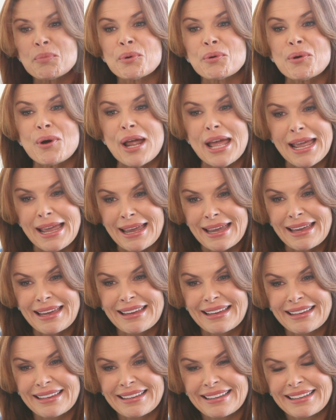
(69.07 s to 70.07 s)
pray.
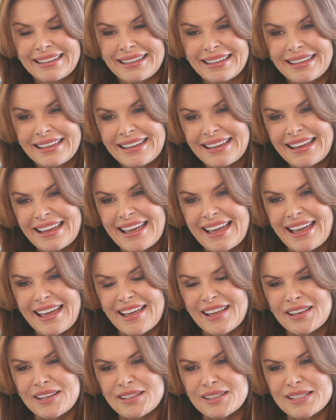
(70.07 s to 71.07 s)

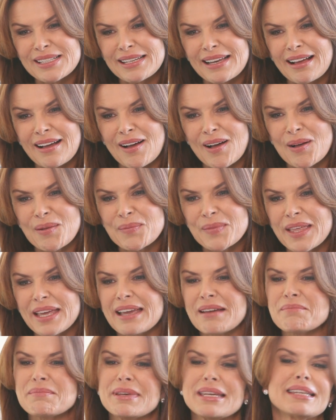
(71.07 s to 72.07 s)
And um,
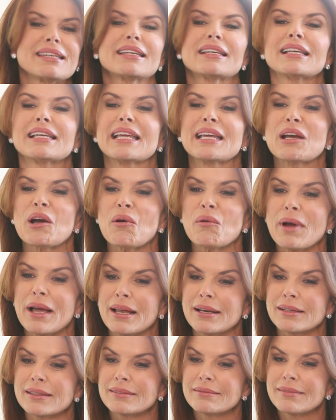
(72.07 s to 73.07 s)
they immediately go
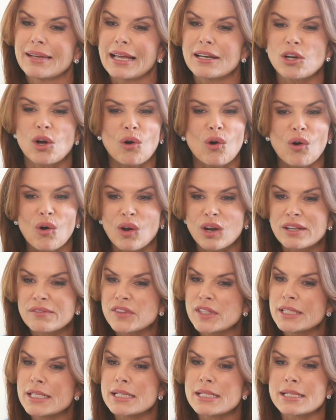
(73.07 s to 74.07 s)
in, and all
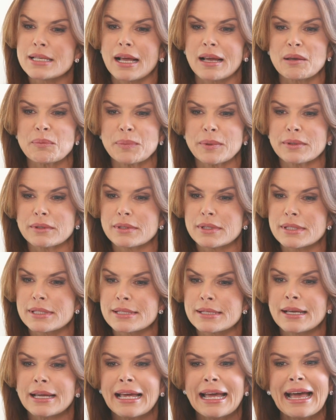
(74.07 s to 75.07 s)
of the
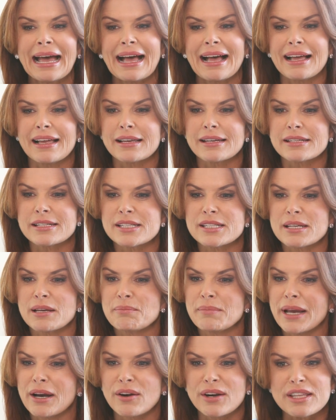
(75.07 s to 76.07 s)
disciples and
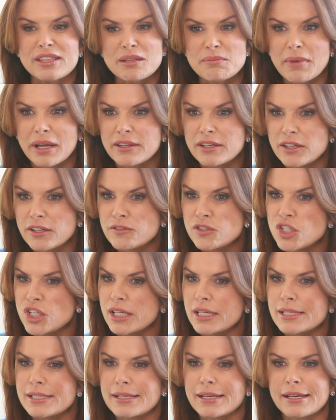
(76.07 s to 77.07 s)
Mary, the mother of
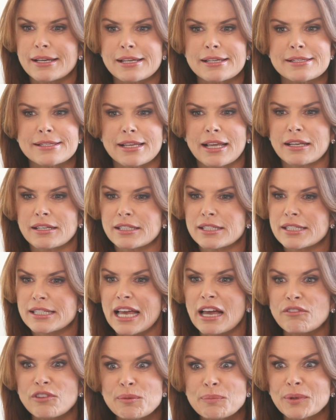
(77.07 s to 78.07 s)
Jesus, and
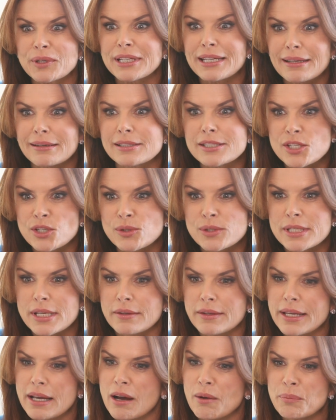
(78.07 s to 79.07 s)
everybody else who's
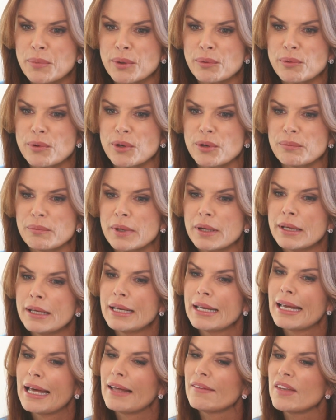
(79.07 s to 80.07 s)
in the upper room,
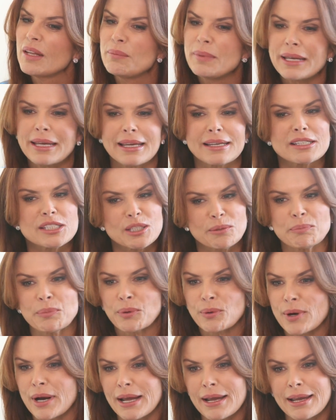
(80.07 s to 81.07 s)
and they begin to
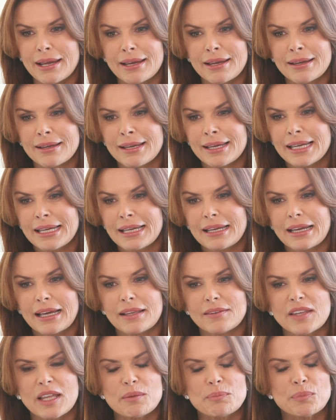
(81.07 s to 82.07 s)
pray.
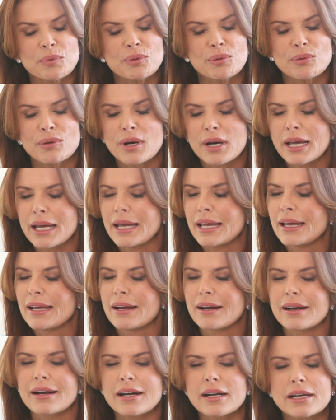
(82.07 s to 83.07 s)
And they
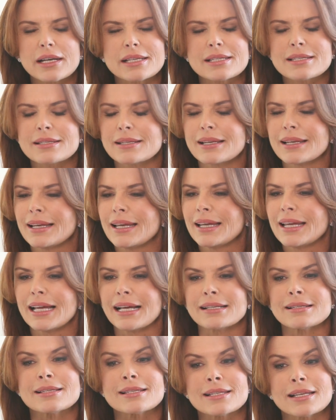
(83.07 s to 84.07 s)
pray earnestly
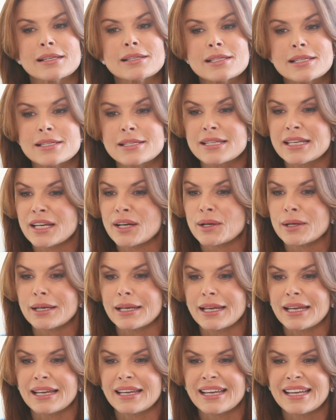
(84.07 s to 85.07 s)
and
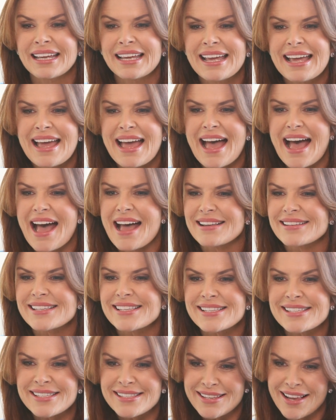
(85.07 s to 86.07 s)
sincerely, and
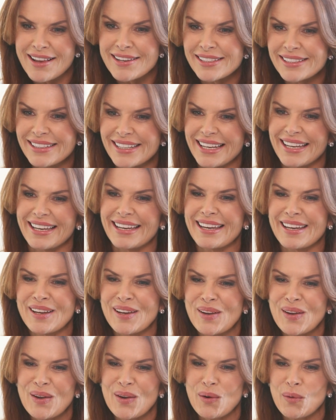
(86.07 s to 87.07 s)
suddenly
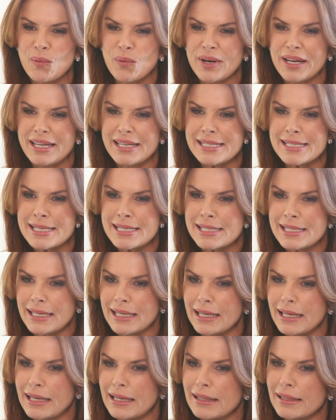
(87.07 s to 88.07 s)
we
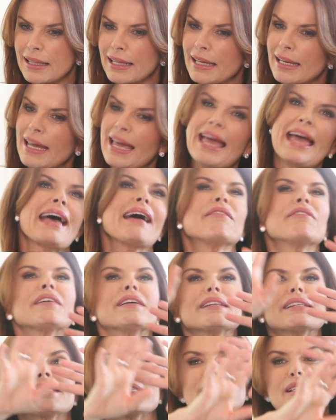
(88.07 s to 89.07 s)
see the
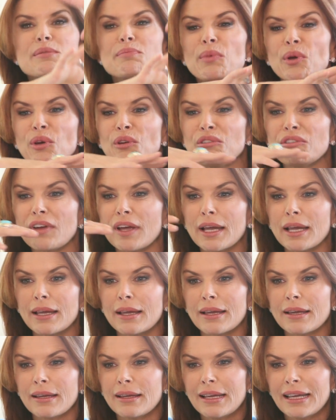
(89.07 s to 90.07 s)
heavens
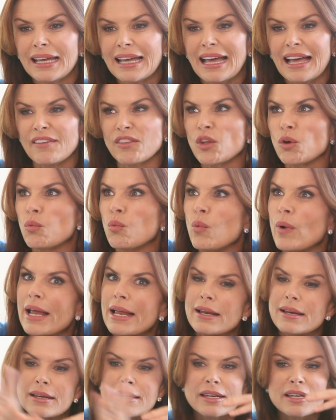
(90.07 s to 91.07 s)
moving and the
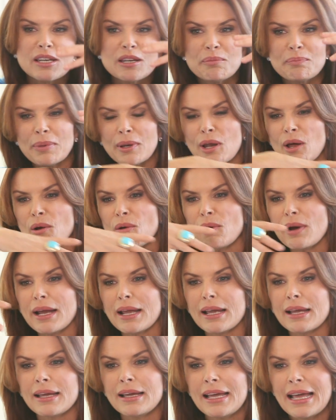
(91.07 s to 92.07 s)
wind
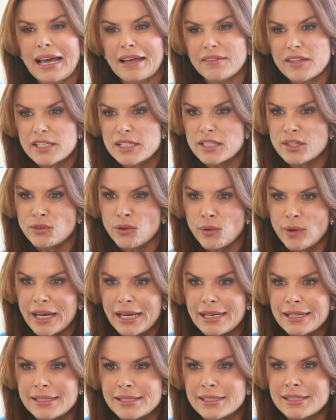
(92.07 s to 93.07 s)
blowing and this
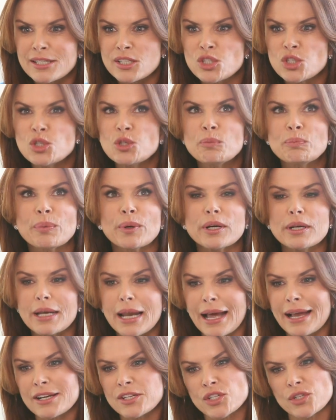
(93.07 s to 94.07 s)
great
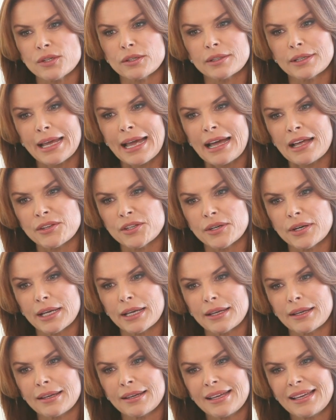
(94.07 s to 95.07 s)
supernatural
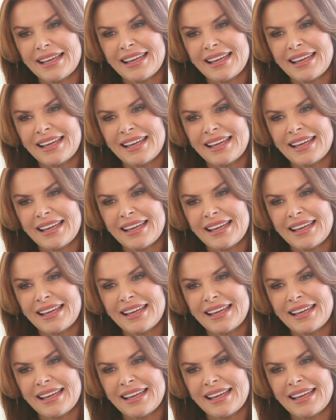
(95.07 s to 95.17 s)
gathering